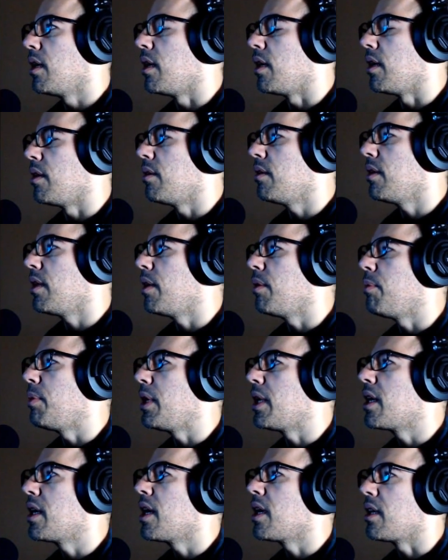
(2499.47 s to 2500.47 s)
It'd be
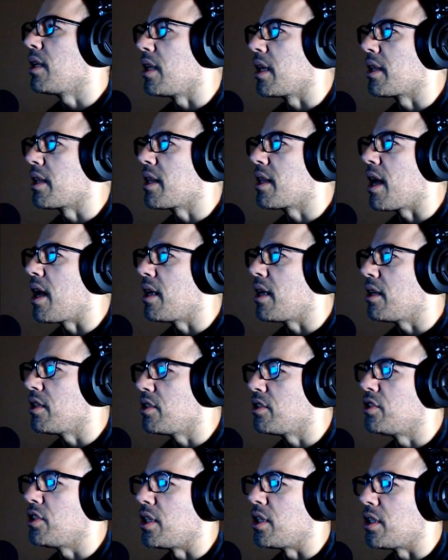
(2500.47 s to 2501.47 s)
kind of like that,
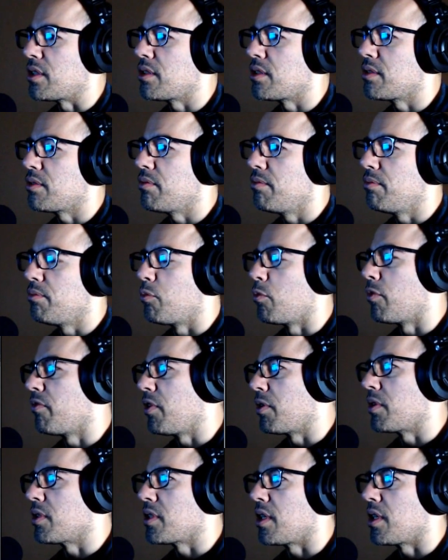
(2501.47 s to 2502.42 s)
just more focused on